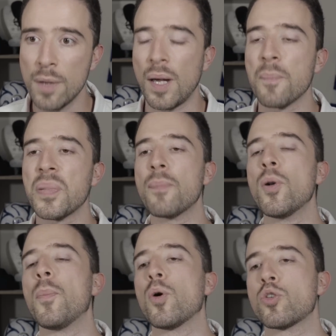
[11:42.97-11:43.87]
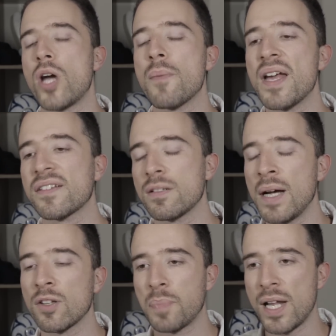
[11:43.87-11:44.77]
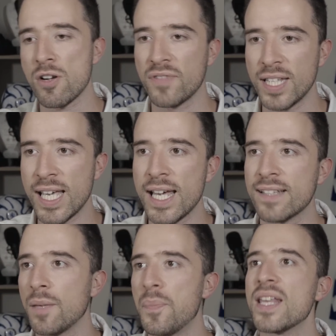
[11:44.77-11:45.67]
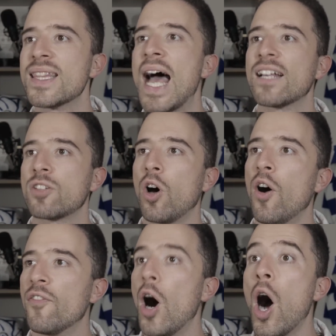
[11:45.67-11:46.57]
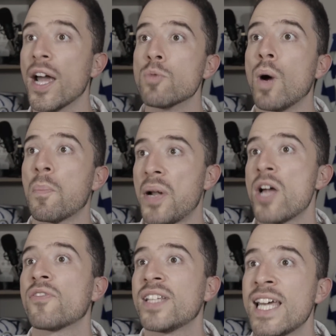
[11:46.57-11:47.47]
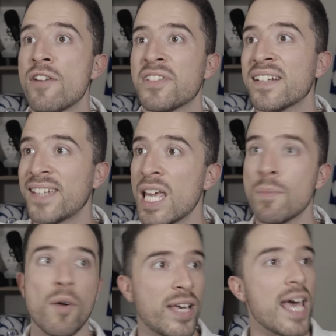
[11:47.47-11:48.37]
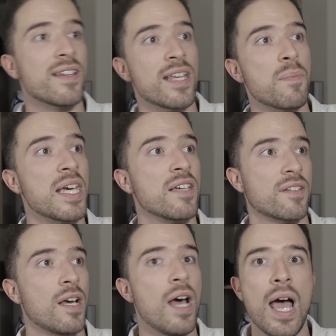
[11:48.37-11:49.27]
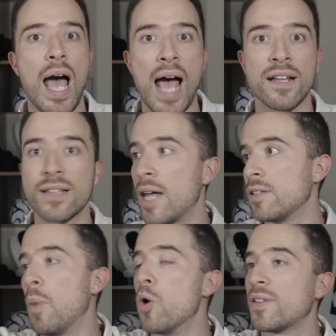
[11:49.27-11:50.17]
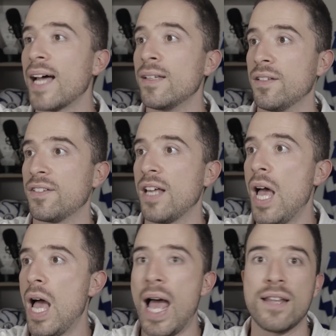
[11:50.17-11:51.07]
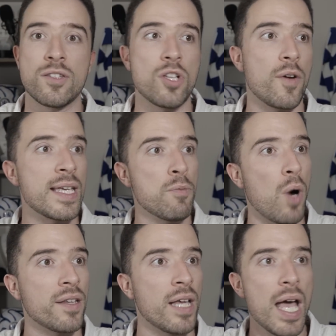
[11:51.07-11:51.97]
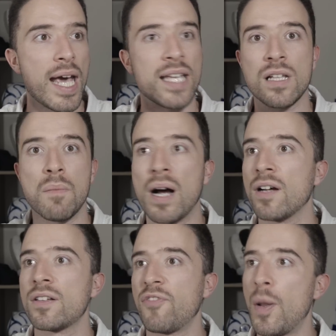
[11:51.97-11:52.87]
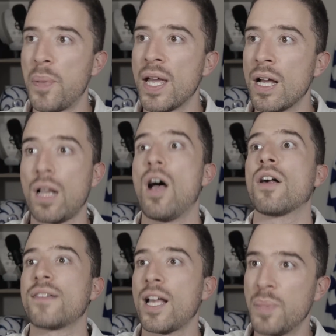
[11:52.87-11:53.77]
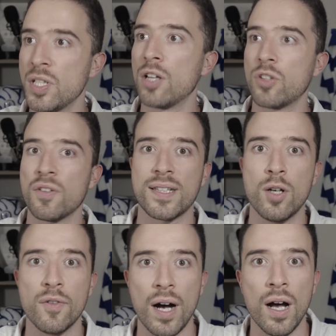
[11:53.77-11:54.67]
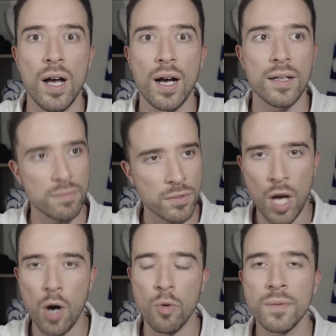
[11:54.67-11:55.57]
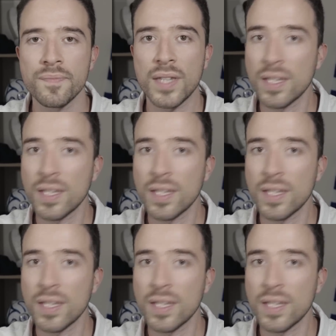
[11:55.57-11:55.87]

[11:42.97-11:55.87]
Some people portray Mason Mount's Player of the Year to be that of, oh, he won Player of the Year in a team of KDBs and Mo Salahs. And, you know, he won in and amongst flipping class like Bernardo Silva. No.